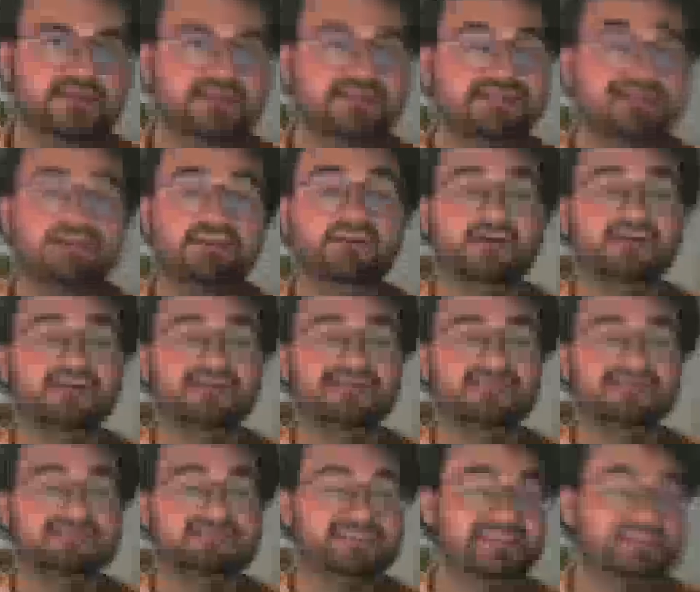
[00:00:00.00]
There are lots of
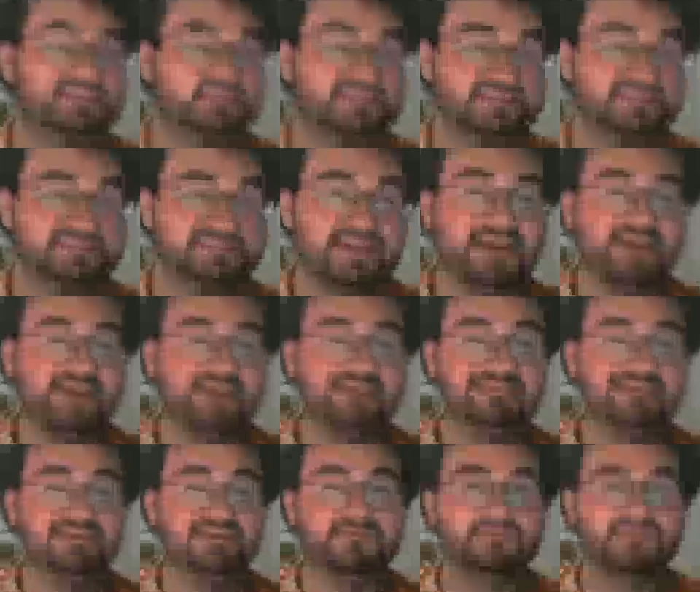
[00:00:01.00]
seasonal ciders that
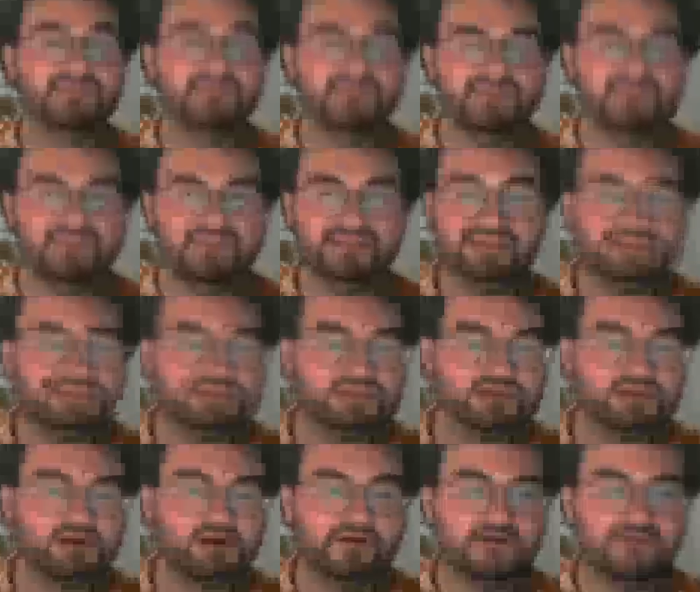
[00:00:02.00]
are made each
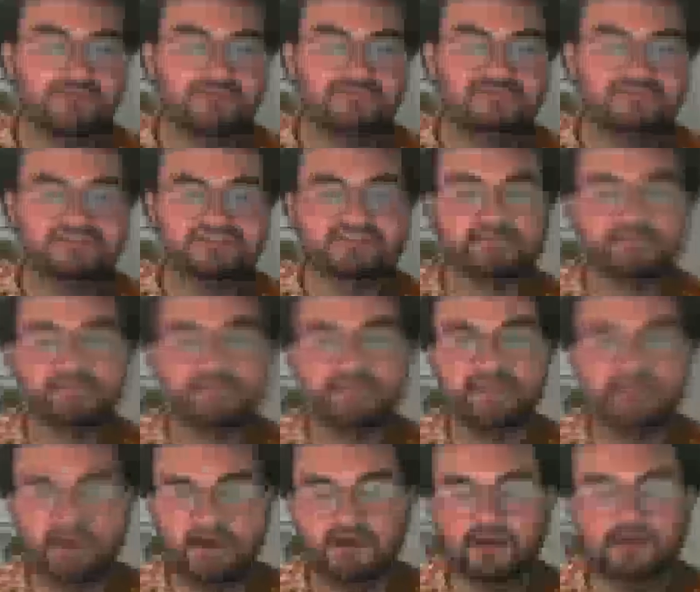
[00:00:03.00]
harvest in
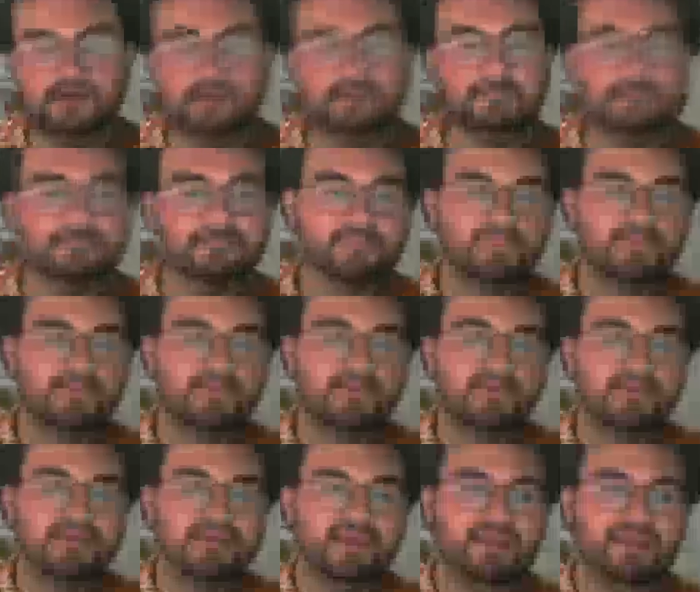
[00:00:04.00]
autumn.
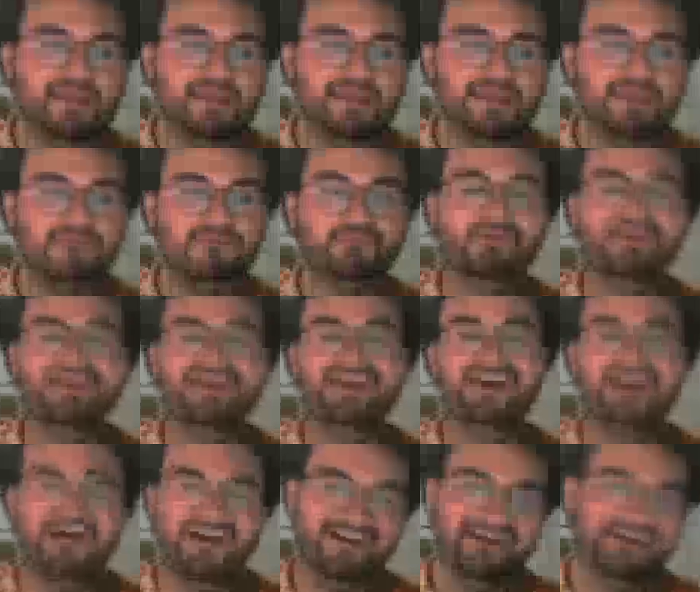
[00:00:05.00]
And one
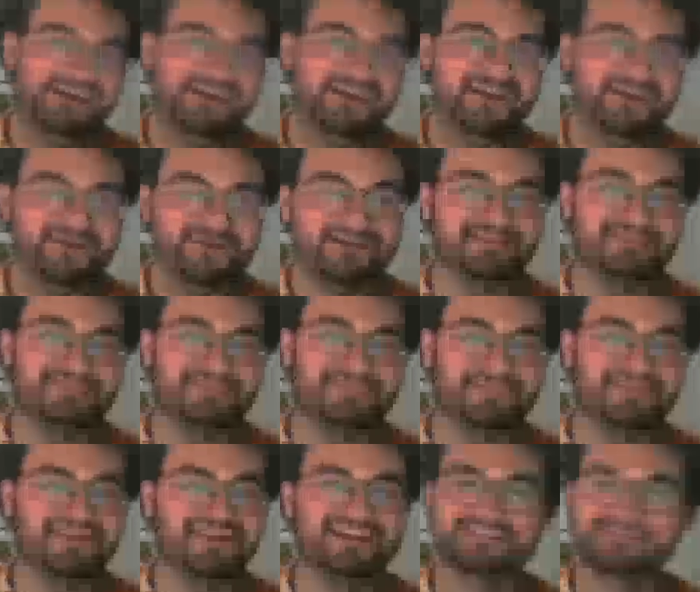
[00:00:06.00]
iconic New England food that
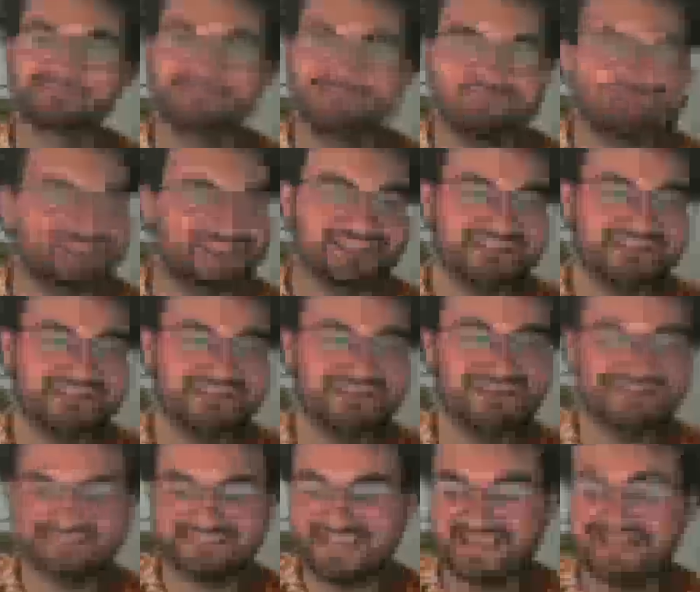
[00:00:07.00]
I just want to mention here, because
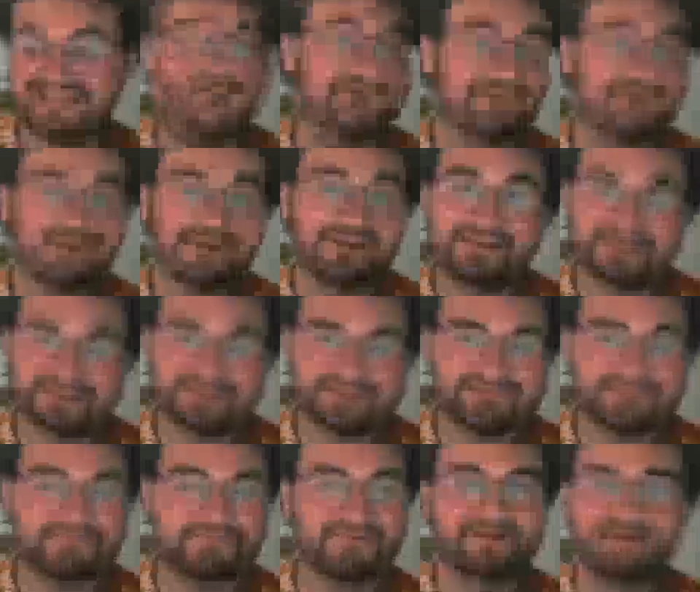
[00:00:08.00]
I had never heard of this
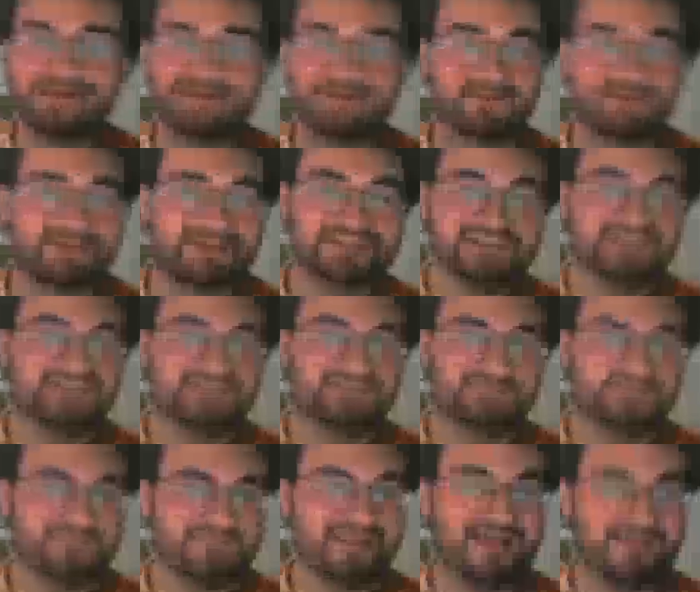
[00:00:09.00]
before. I'm originally from
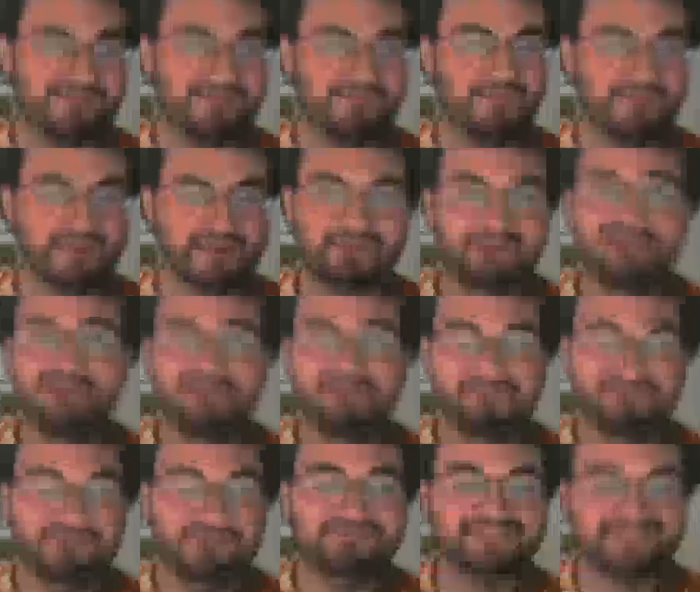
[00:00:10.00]
California, but I
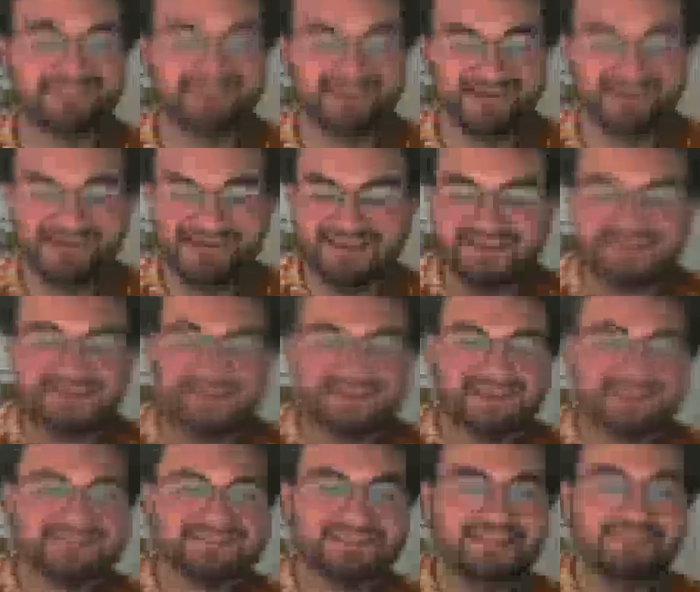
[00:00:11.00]
moved here. It's
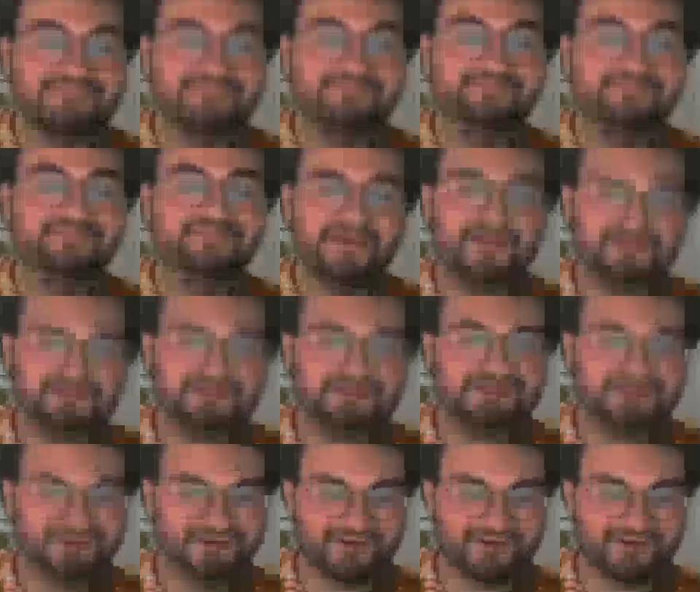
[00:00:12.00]
the fluffernutter.